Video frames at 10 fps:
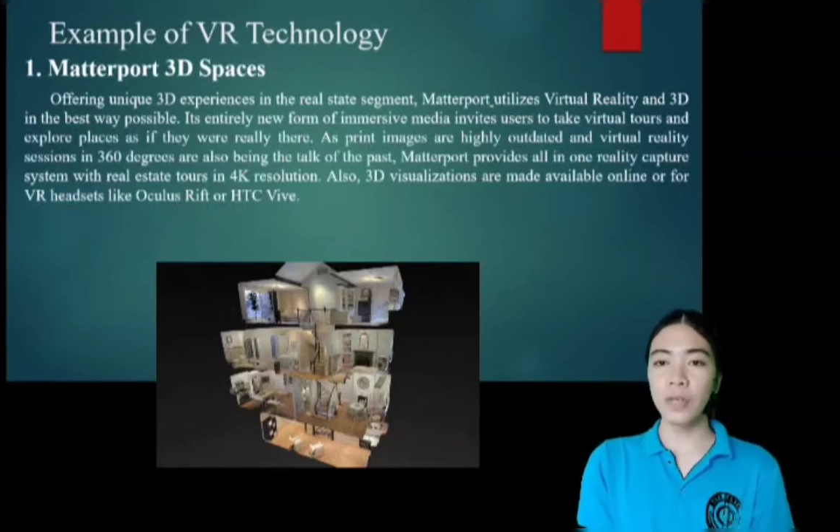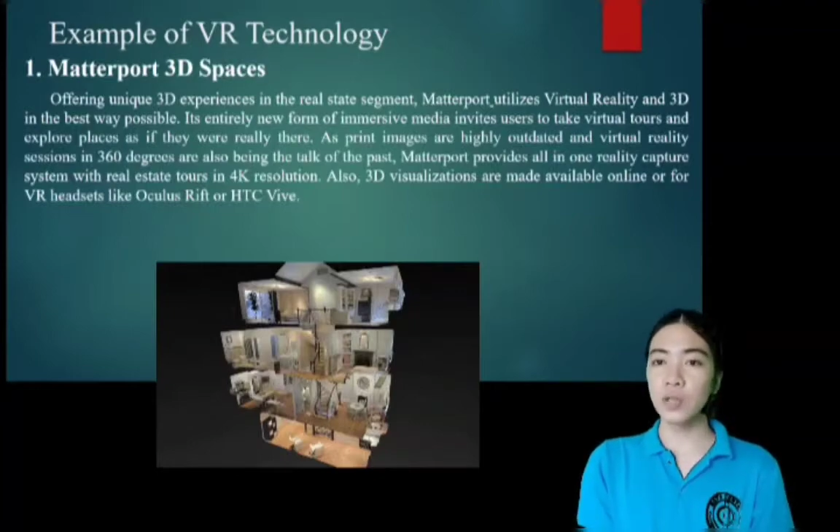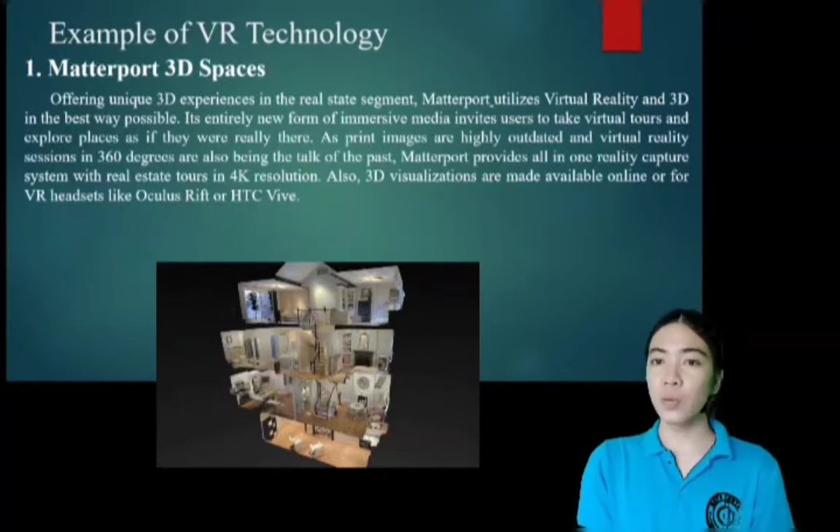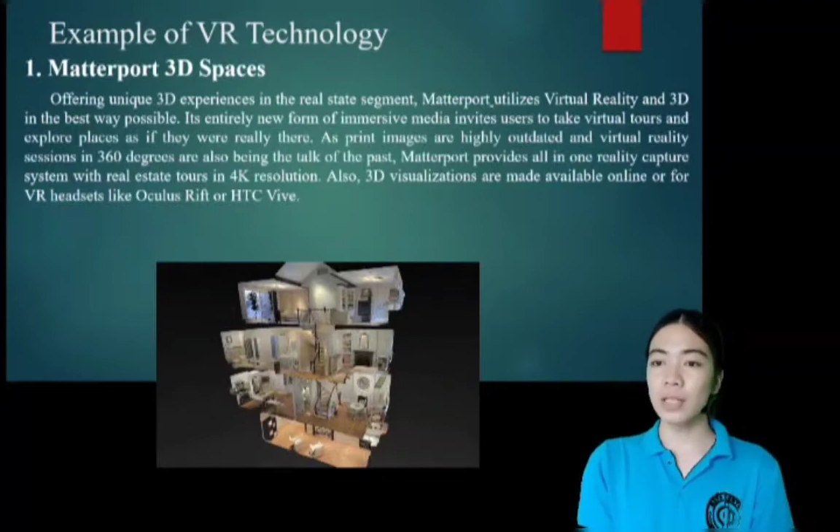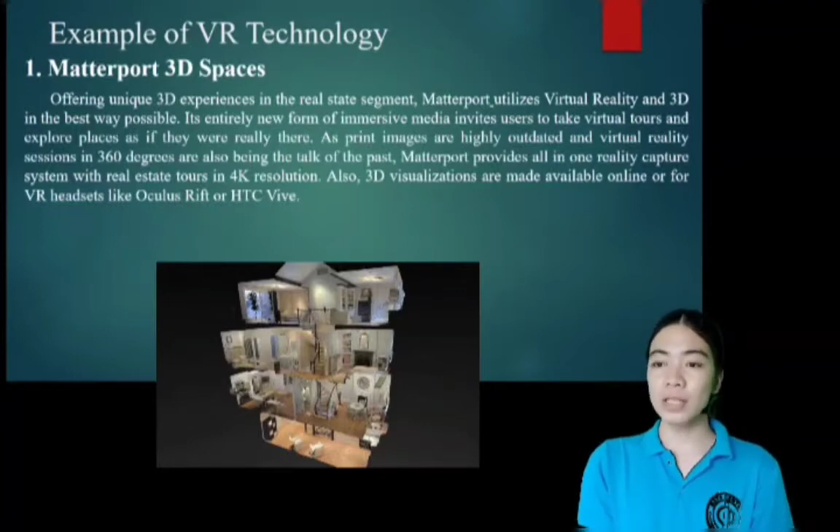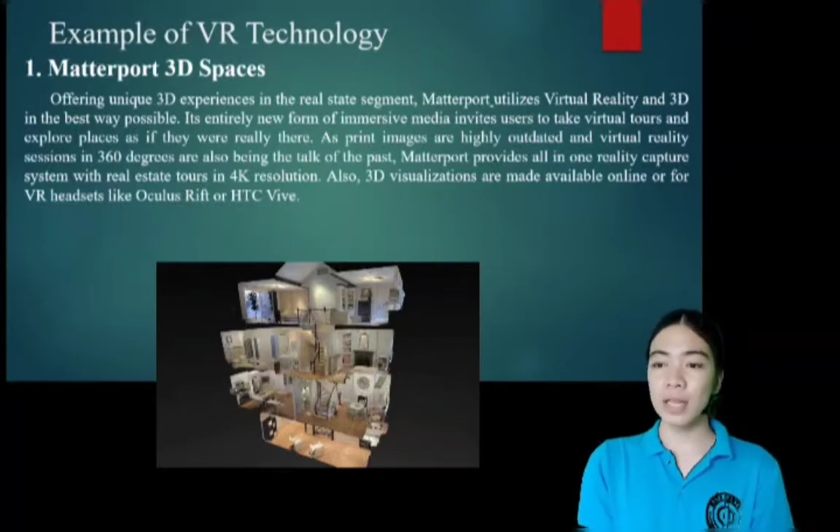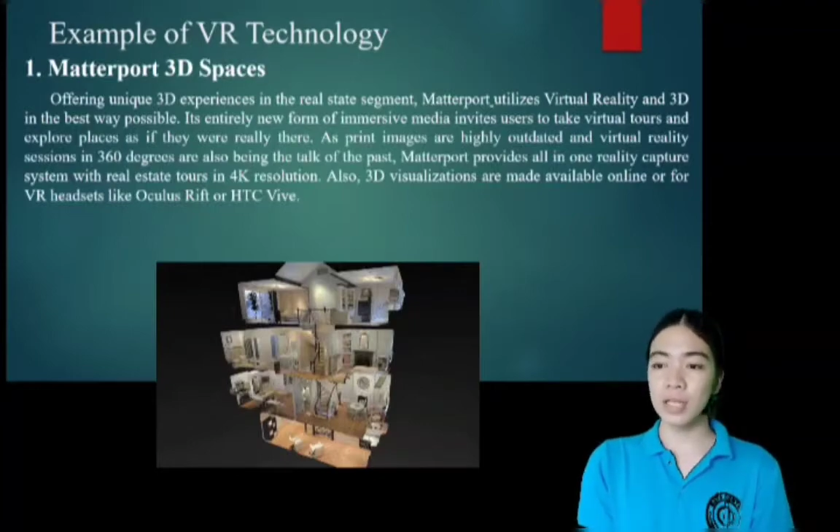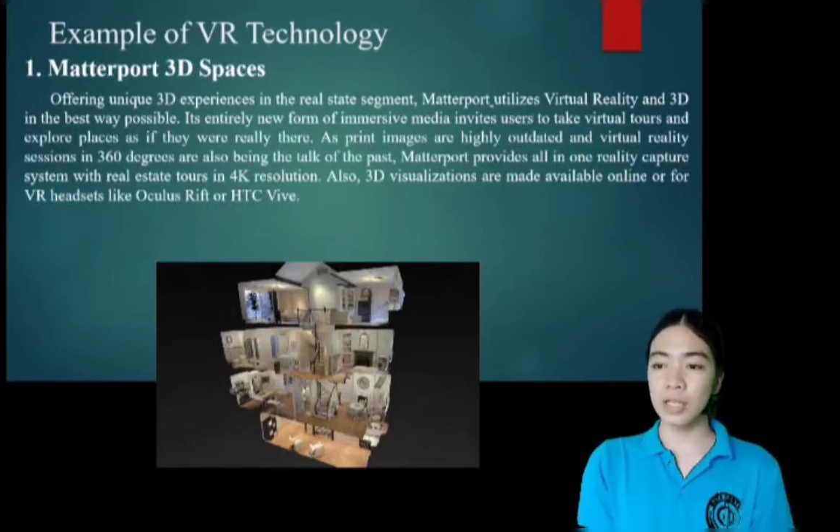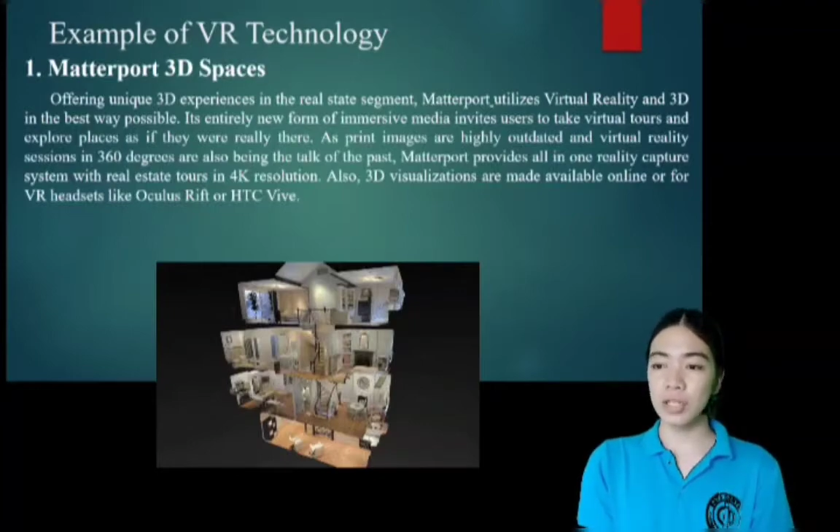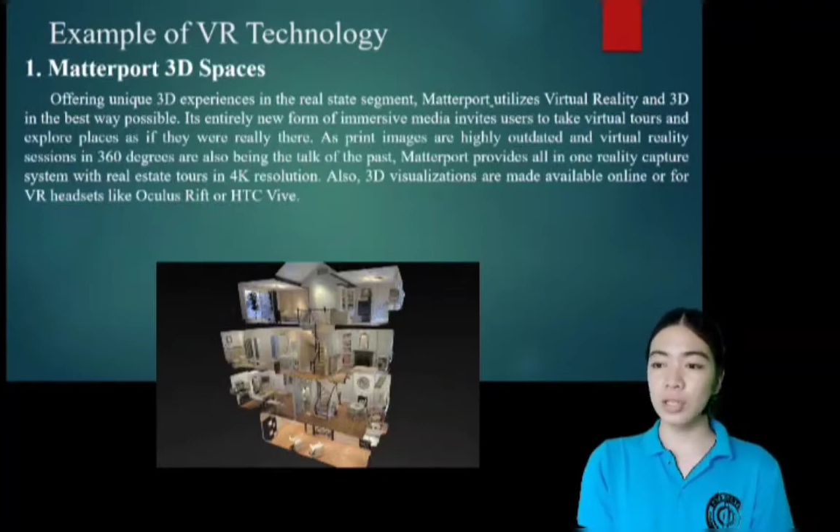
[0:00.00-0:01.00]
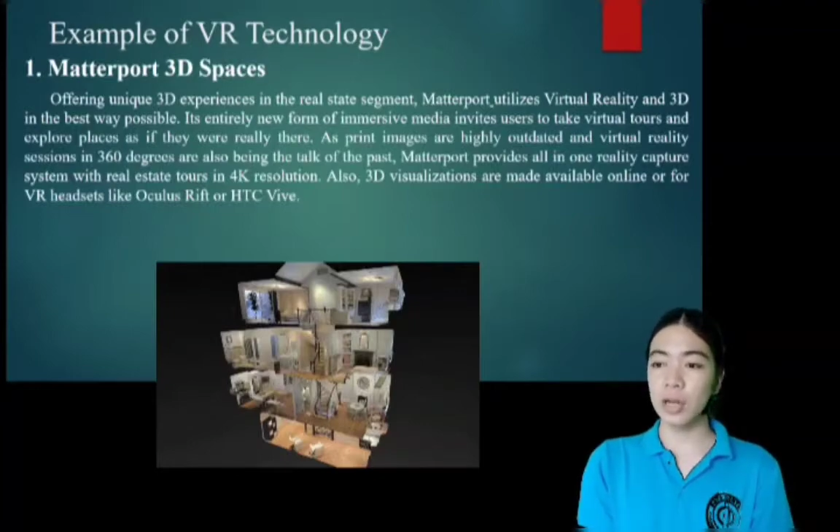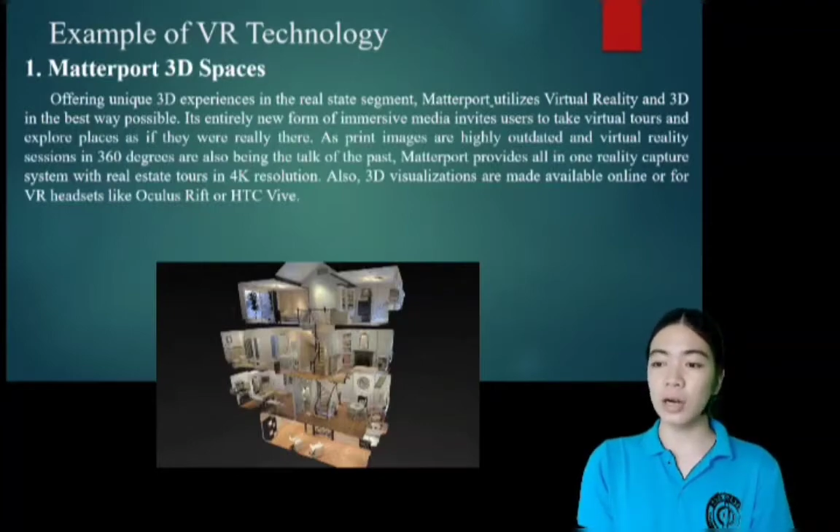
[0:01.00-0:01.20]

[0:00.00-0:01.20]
visualization